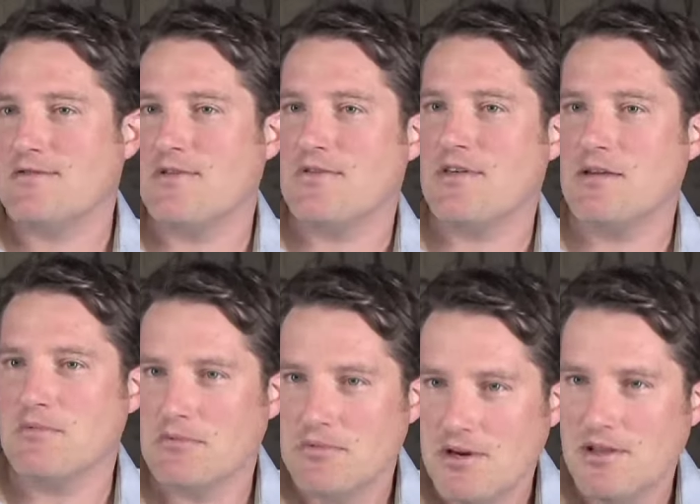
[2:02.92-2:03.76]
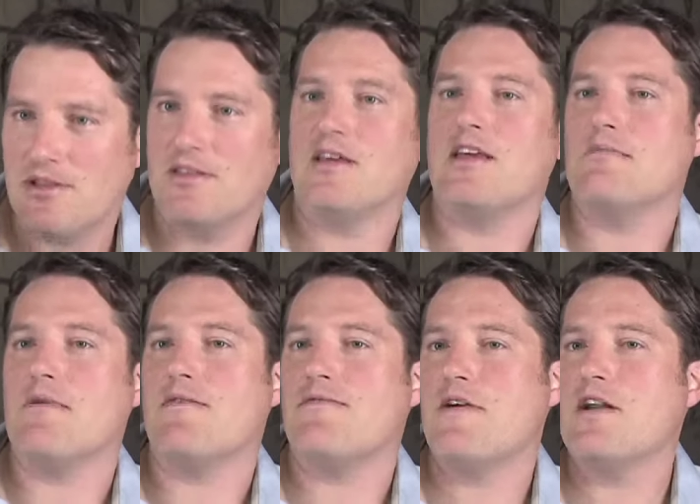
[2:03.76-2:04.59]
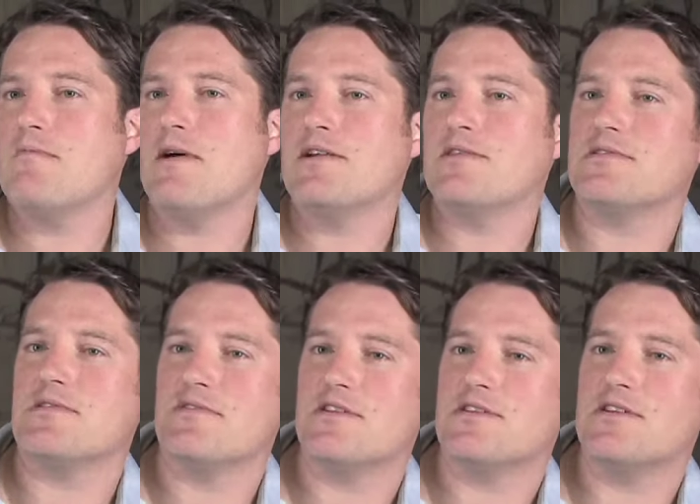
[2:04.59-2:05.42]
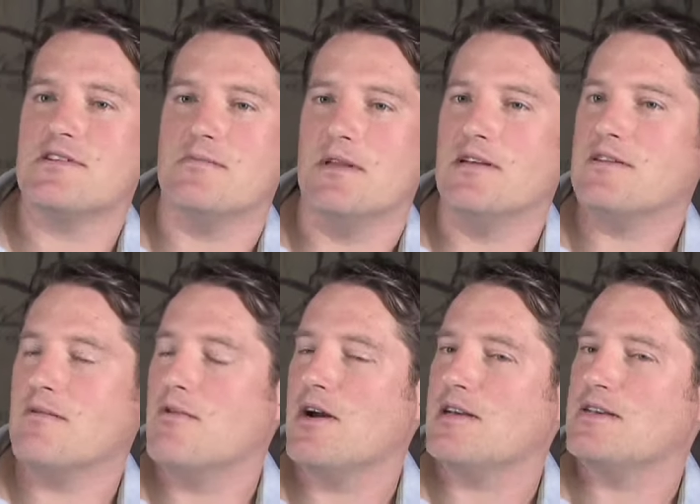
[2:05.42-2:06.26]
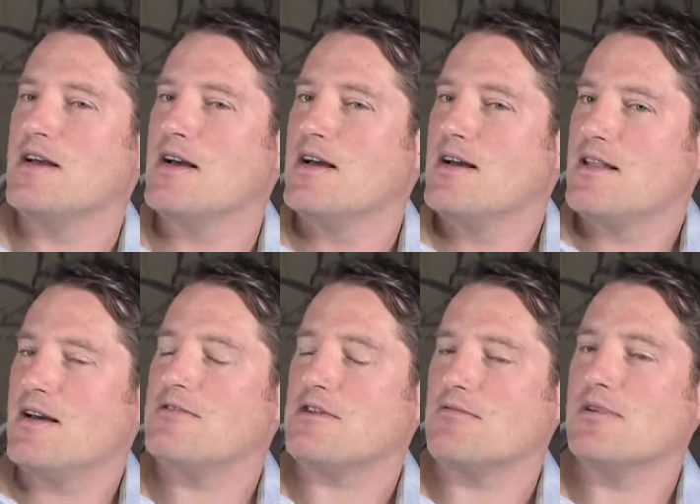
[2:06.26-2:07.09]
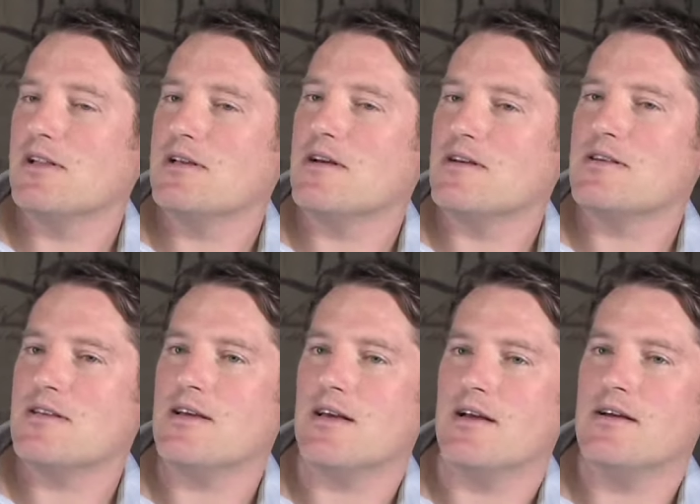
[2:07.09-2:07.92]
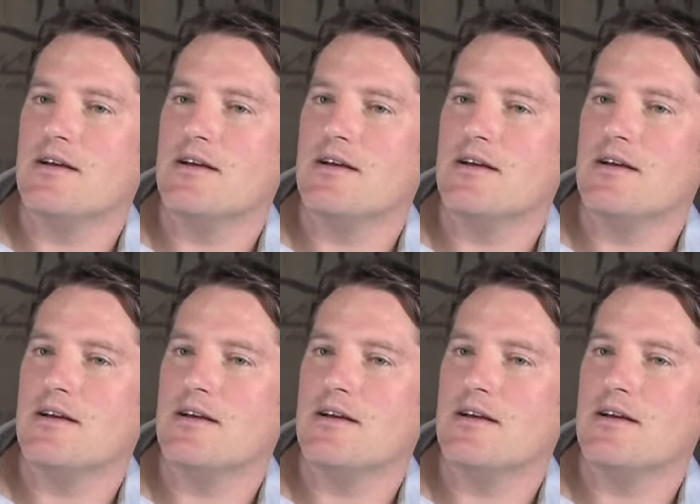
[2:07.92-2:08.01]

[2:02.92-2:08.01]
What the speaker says: sort of thing, but really thinking about fundamentals of our system. And in some ways, that was a really nice thing.